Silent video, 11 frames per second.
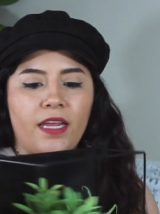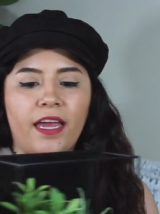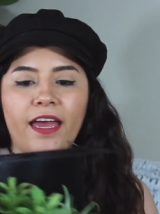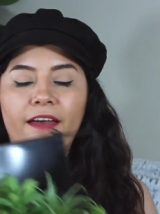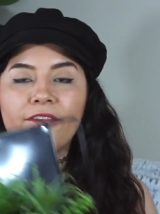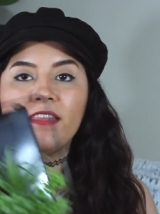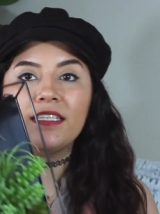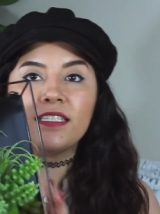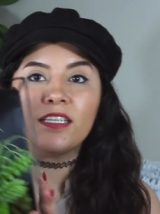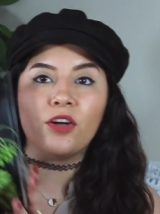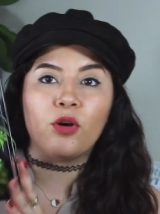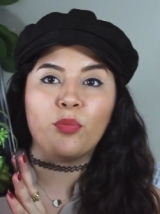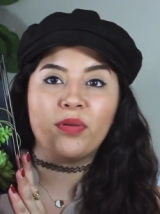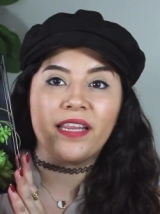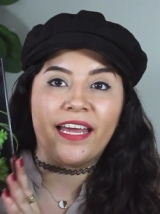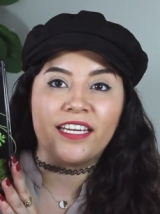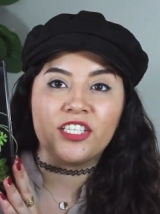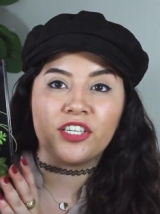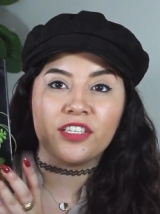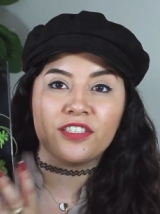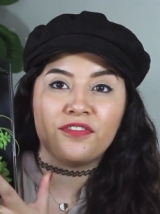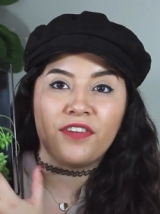I have this little
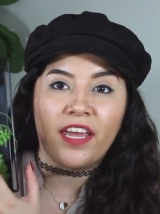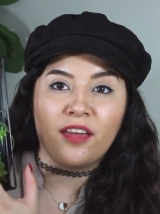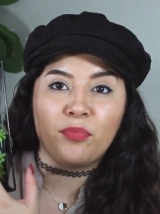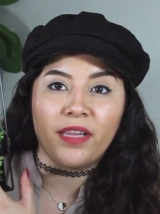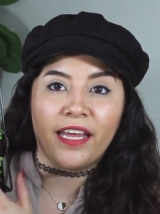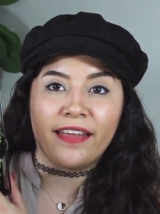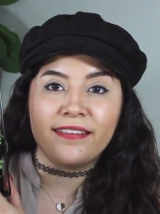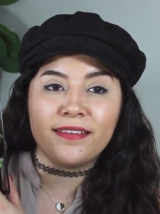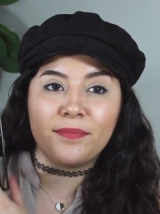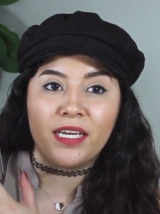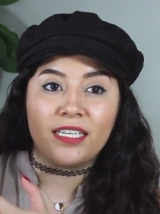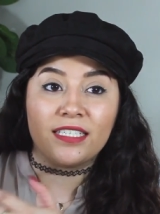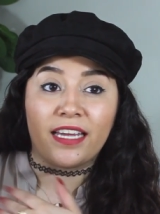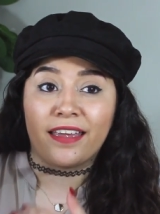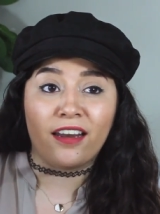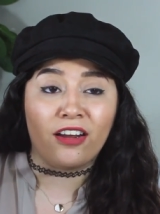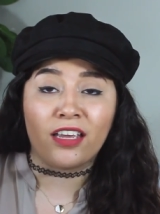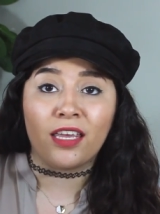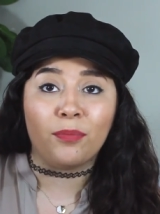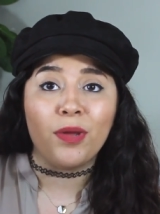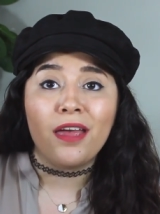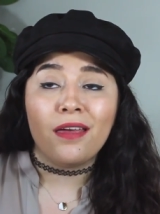planter, this fake plant because I cannot
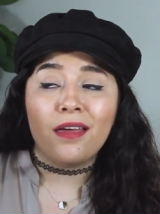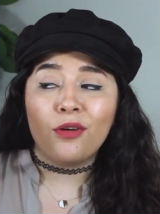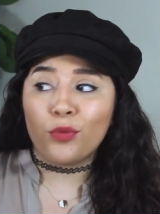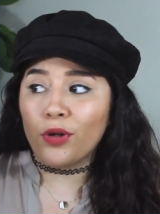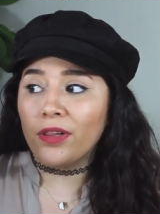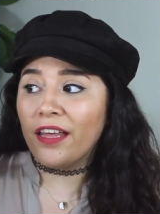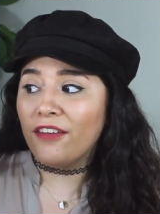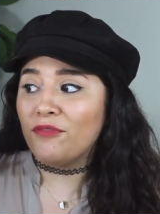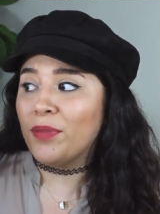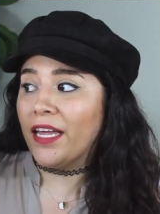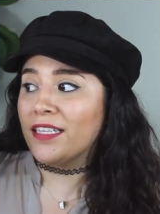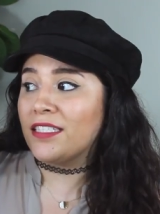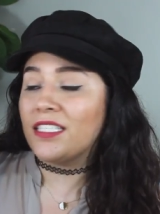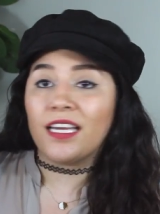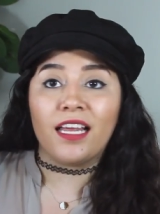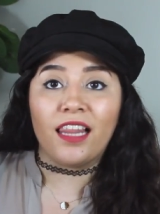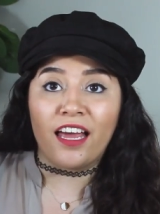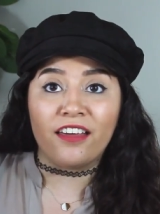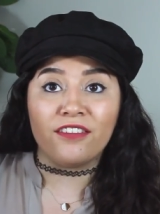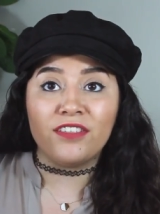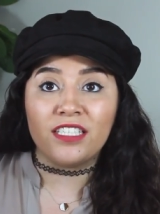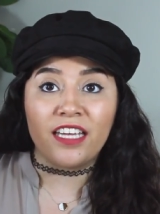keep real live plants to
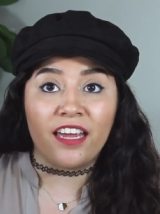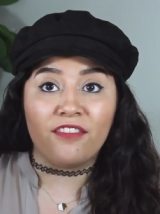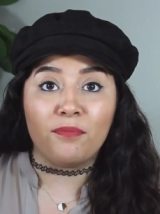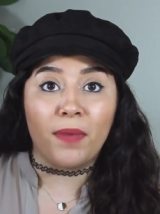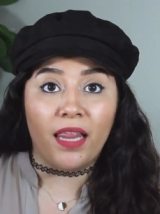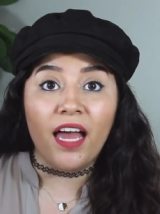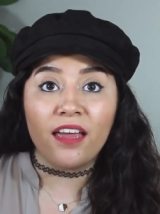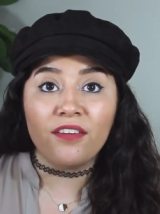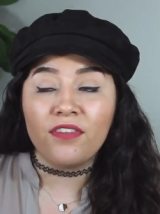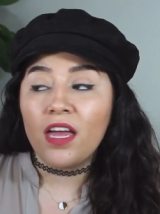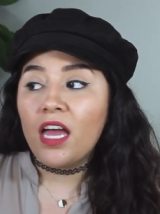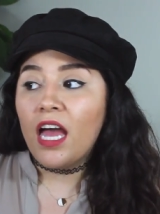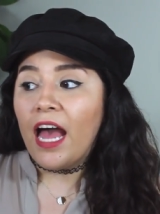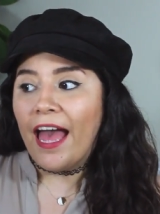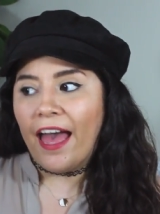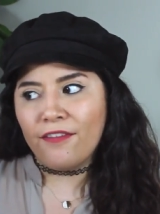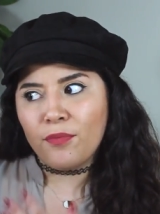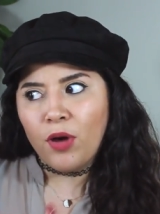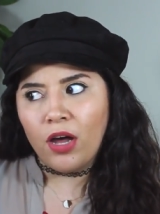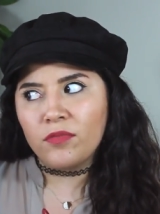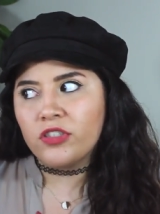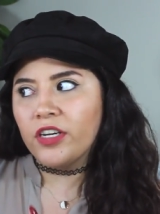alive to save my life. I have a
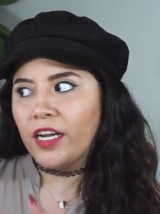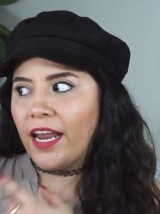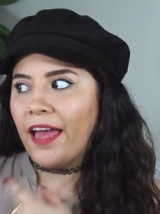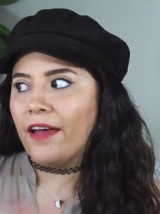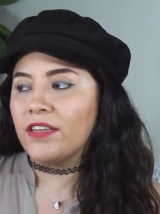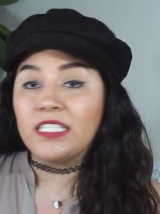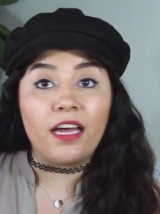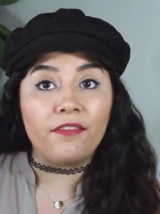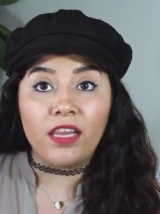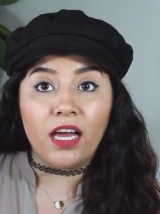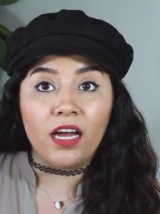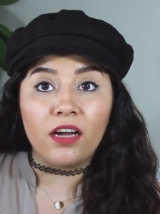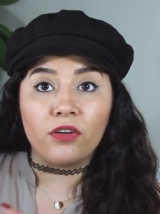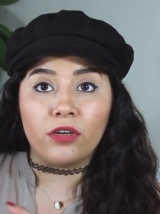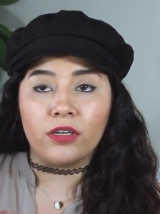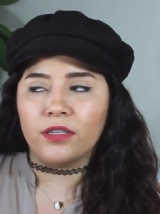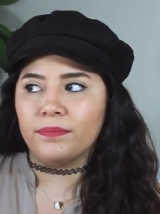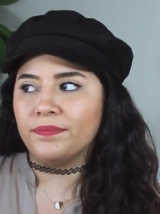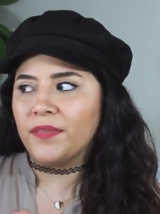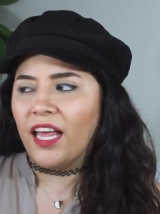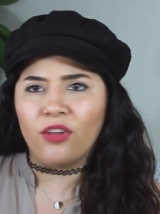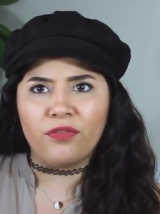palm tree and I have a savila or
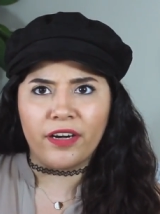um, aloe